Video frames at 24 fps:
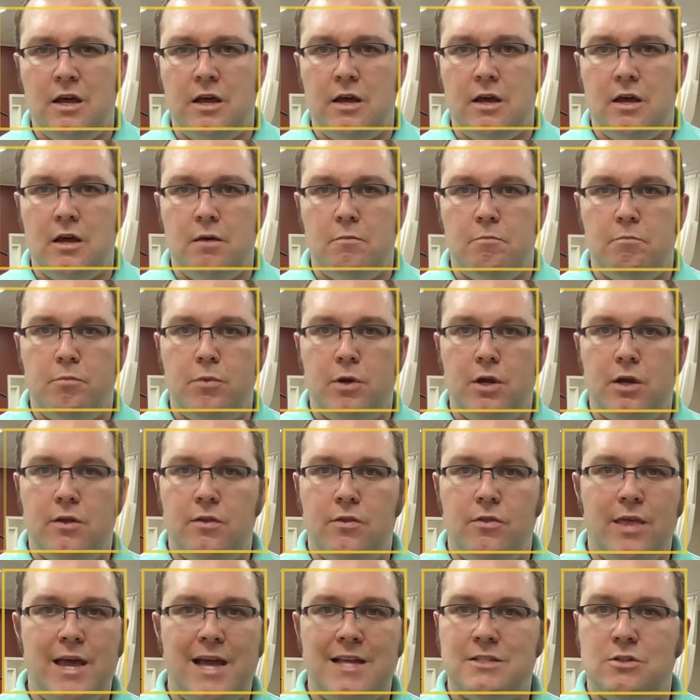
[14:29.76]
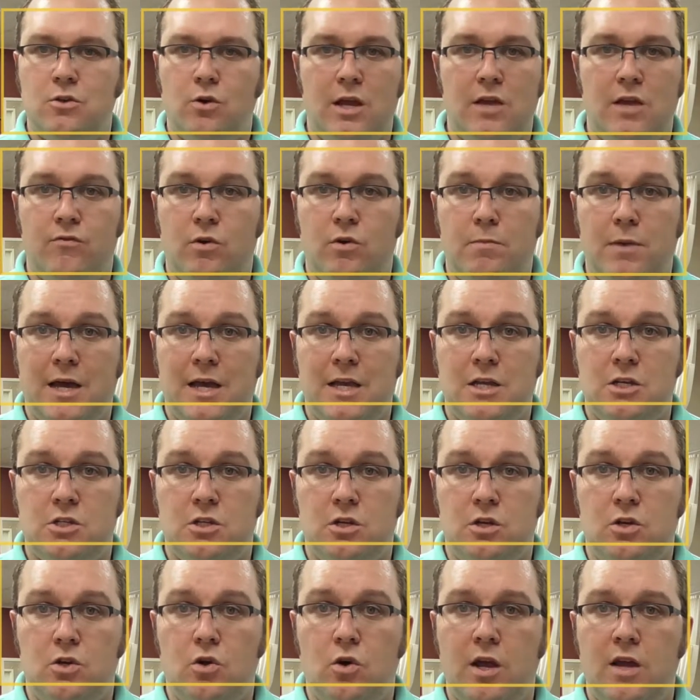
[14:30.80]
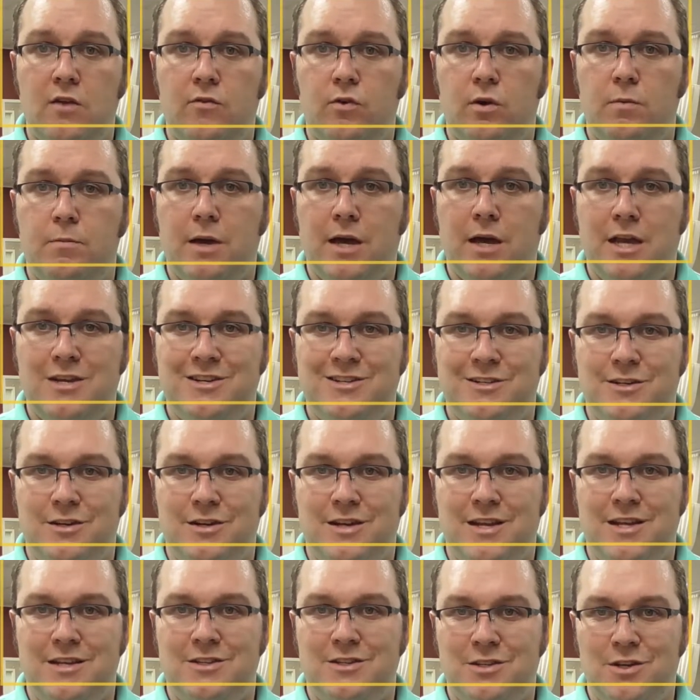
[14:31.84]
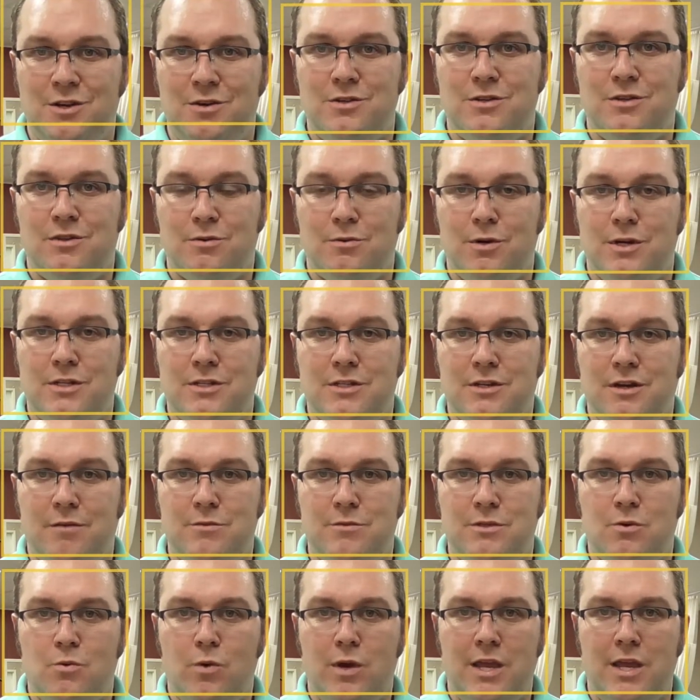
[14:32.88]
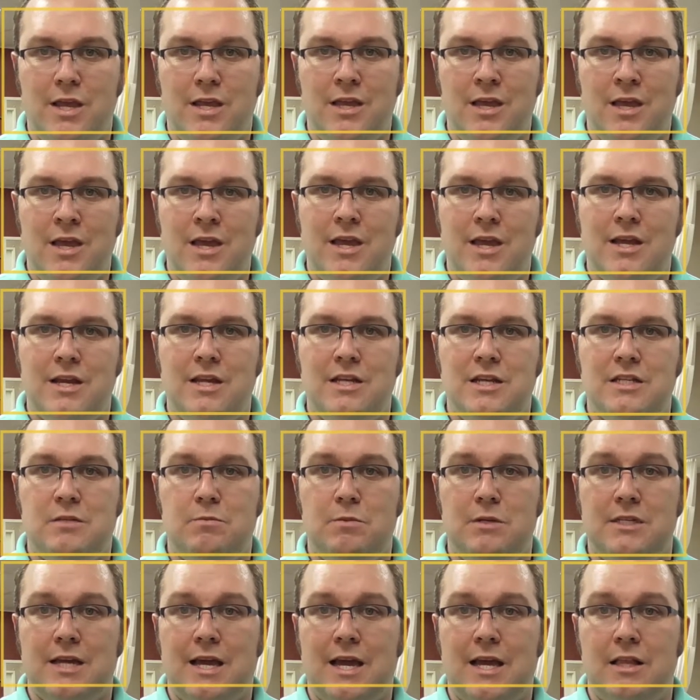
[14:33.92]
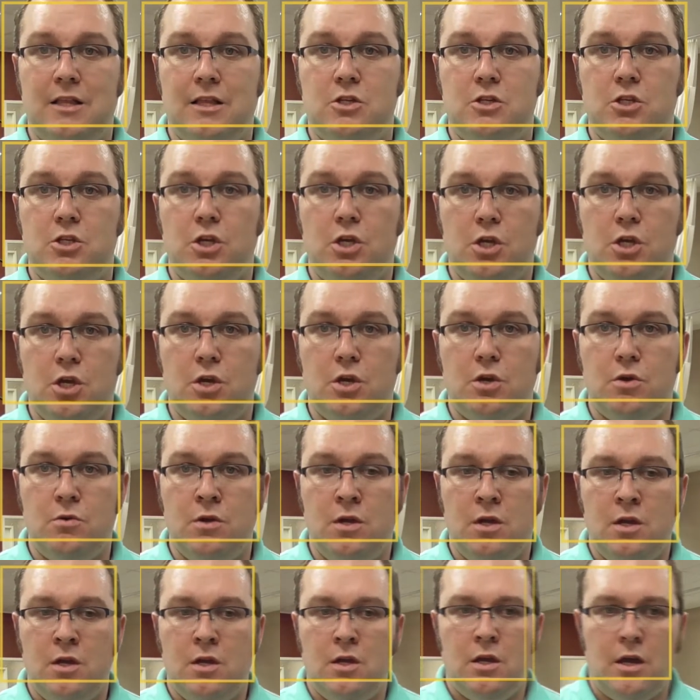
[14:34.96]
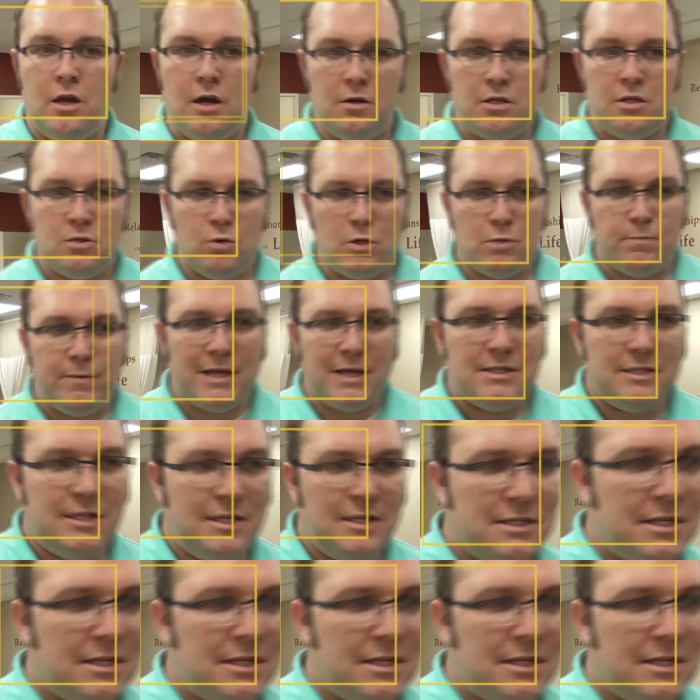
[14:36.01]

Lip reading: but that's not every patient. Not every patient needs 2 to 3 times a week. It needs to be tailored to you. I'm going to switch back to